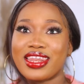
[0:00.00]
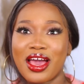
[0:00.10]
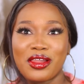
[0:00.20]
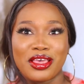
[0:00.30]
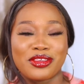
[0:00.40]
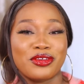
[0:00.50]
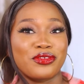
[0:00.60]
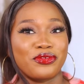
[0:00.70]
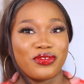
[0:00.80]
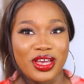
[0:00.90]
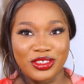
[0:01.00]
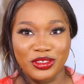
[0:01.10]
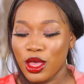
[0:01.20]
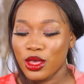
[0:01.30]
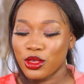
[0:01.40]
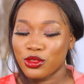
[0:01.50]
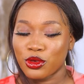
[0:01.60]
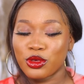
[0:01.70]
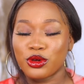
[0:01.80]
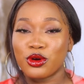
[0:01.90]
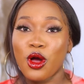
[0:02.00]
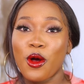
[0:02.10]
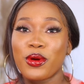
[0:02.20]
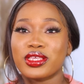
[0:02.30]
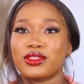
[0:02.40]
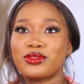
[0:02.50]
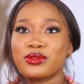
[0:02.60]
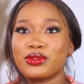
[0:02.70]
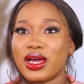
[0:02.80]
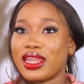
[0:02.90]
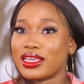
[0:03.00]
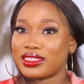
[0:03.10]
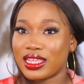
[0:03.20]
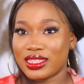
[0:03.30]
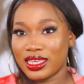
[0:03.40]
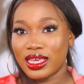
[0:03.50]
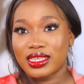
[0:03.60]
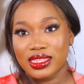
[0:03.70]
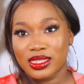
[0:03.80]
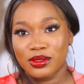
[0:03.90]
Now let's go to fashion. So you could always do an aesthetics